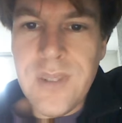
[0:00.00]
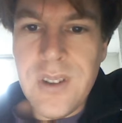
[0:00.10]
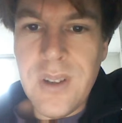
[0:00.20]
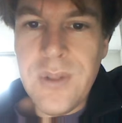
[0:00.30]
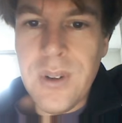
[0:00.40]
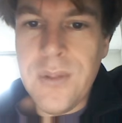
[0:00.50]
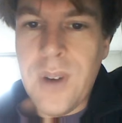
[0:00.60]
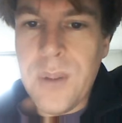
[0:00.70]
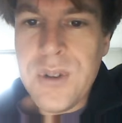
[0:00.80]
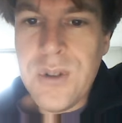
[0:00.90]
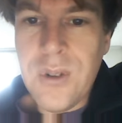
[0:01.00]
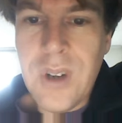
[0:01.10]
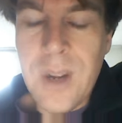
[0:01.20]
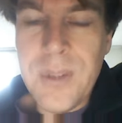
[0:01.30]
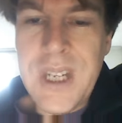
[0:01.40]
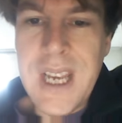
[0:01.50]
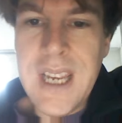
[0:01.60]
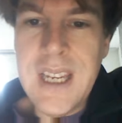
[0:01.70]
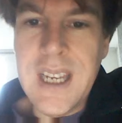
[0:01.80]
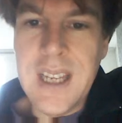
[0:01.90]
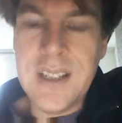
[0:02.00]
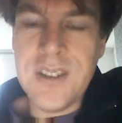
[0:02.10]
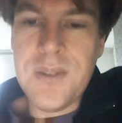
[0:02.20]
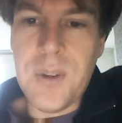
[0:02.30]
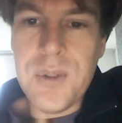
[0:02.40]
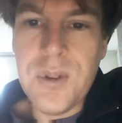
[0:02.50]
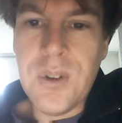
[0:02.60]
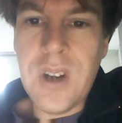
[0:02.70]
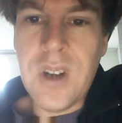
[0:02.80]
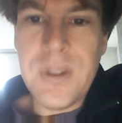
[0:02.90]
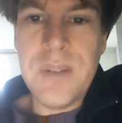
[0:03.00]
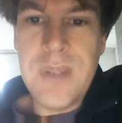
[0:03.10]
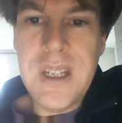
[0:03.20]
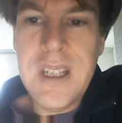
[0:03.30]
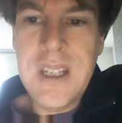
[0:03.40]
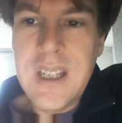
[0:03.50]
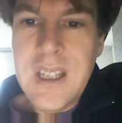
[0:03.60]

So if you're a pharmaceutical company A and there's pharmaceutical company B,